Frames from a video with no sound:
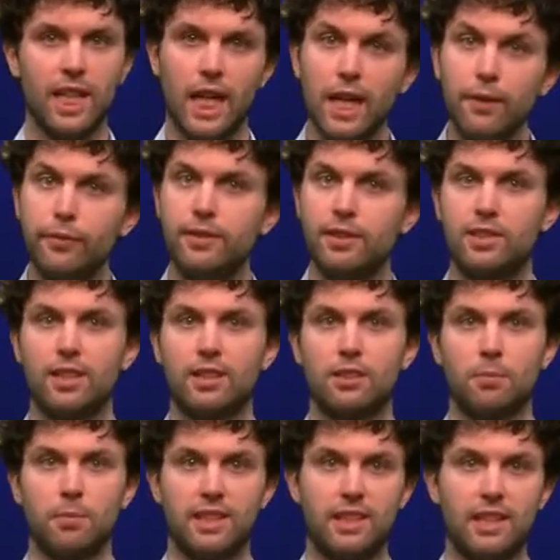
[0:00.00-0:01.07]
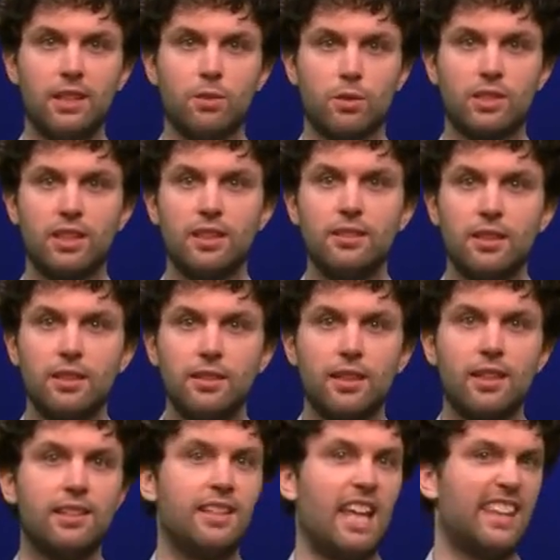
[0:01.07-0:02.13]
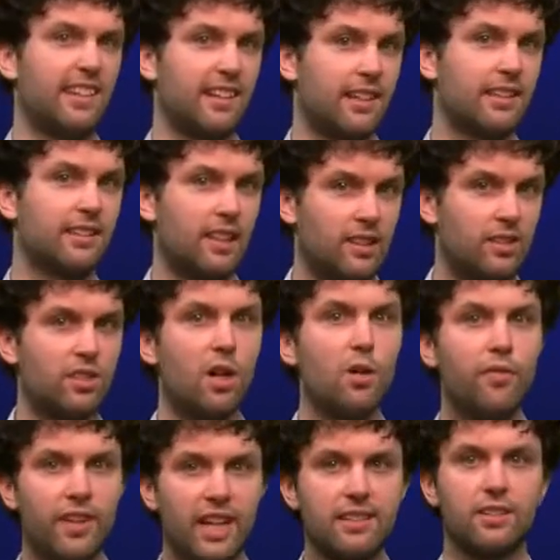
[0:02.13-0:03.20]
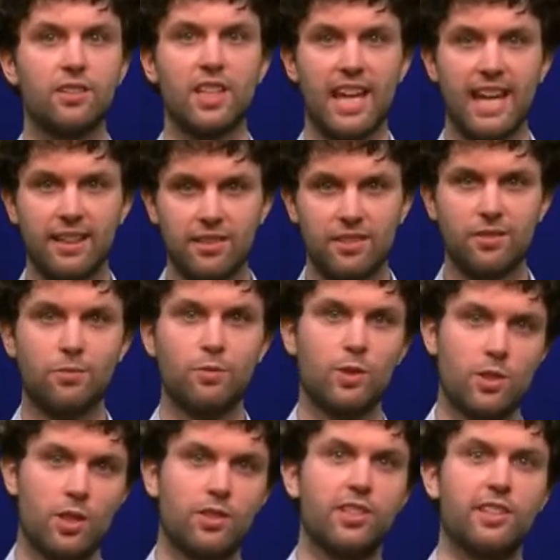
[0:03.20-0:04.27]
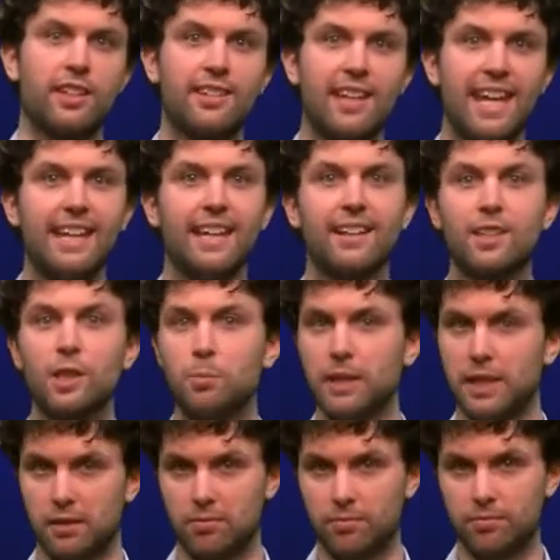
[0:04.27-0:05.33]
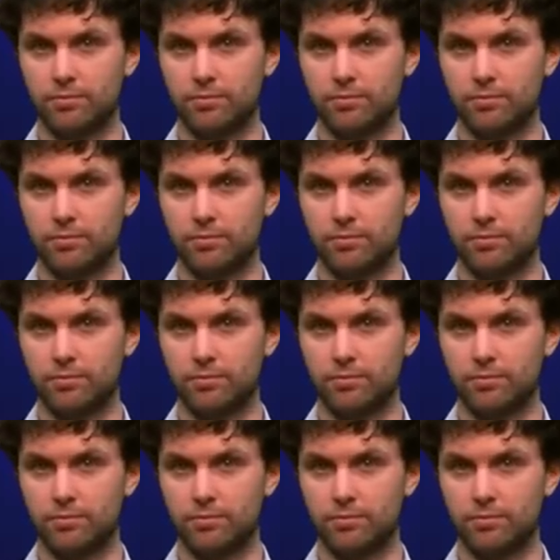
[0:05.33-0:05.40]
If the system is inconsistent, then there exist no vectors x such that Ax is B.